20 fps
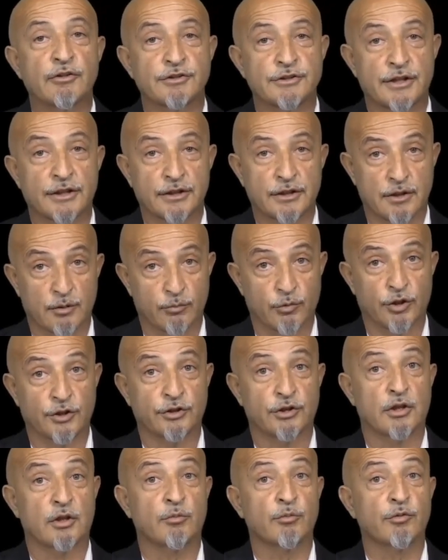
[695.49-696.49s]
You have the
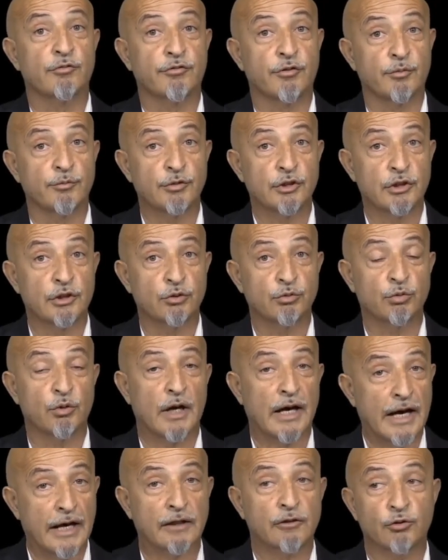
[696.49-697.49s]
right to be
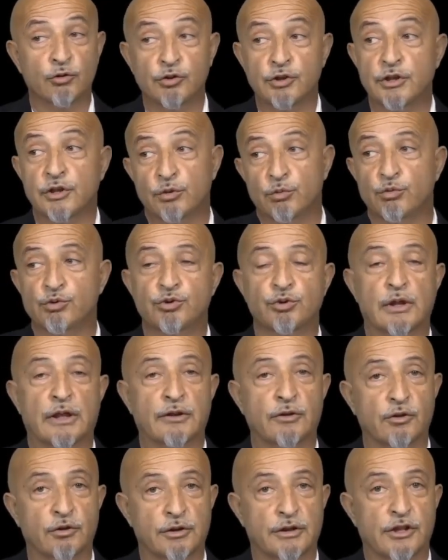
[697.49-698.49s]
advised.
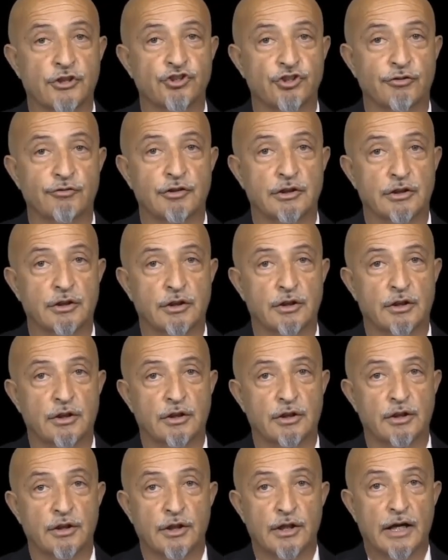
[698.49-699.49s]
And you have the
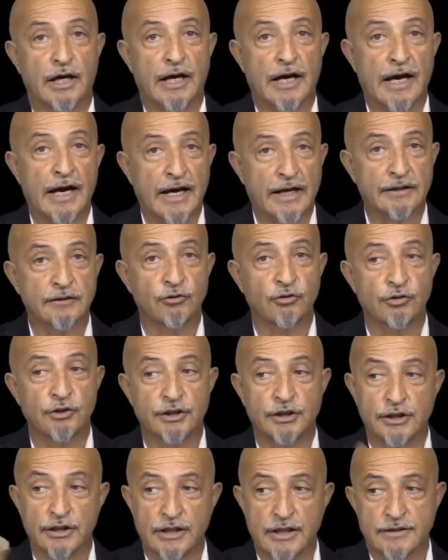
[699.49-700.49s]
right to be
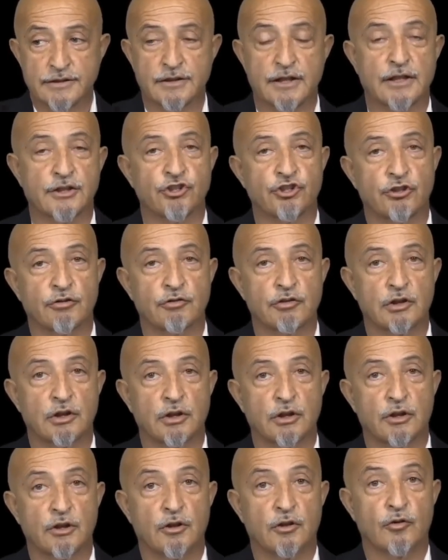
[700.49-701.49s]
beaten.
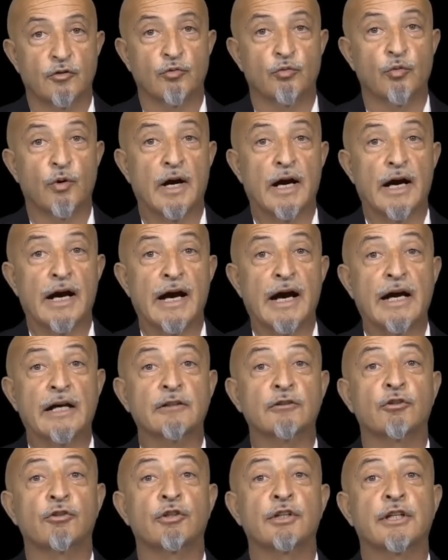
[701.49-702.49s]
And who said
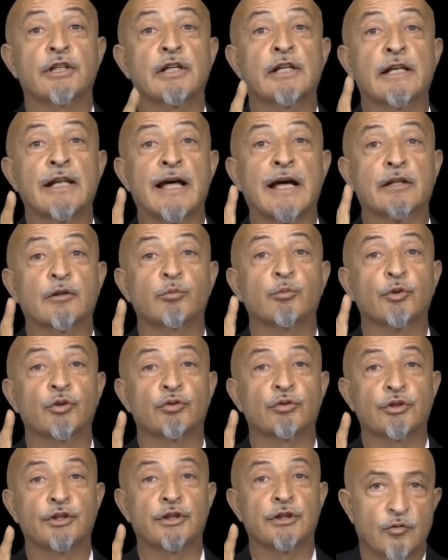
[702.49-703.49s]
these?
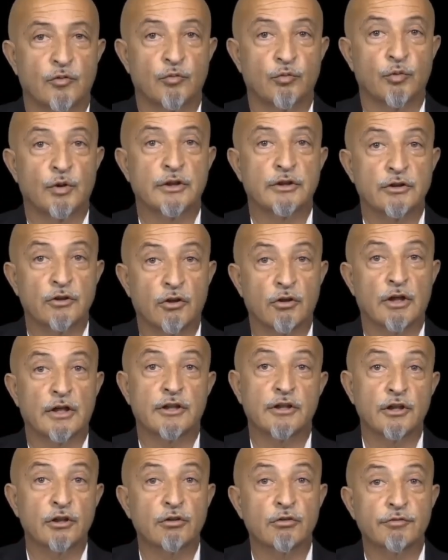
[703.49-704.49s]
Allah said.
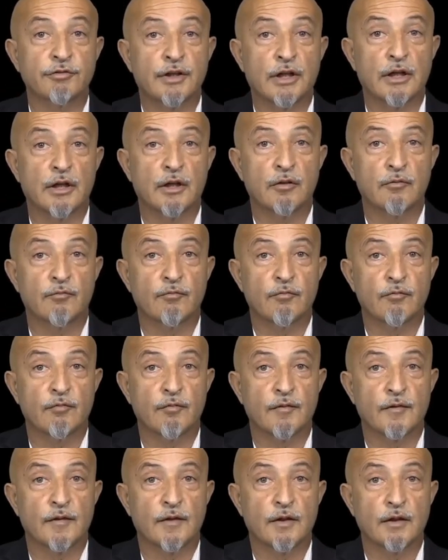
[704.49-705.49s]
Why
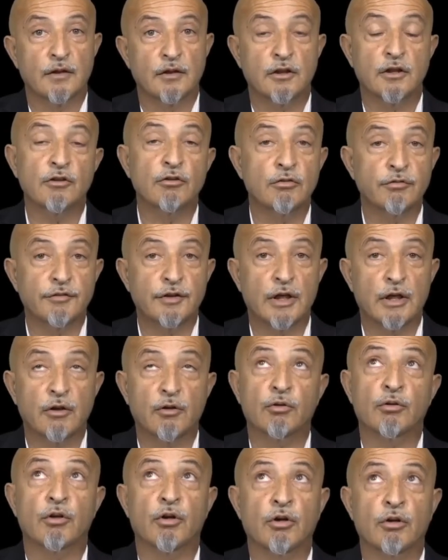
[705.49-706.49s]
did Allah say this,
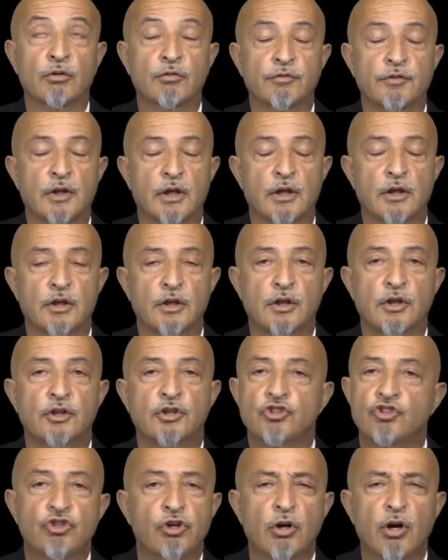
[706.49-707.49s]
dear scholar?
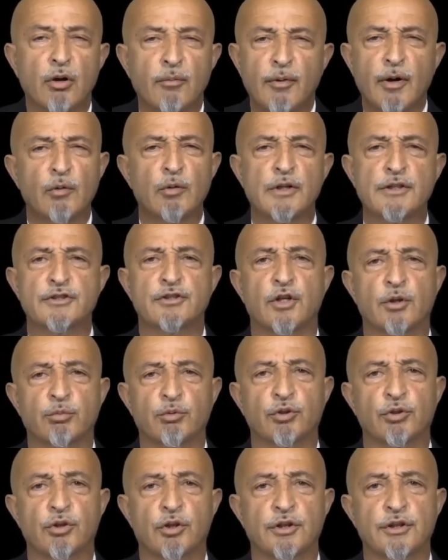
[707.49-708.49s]
He is the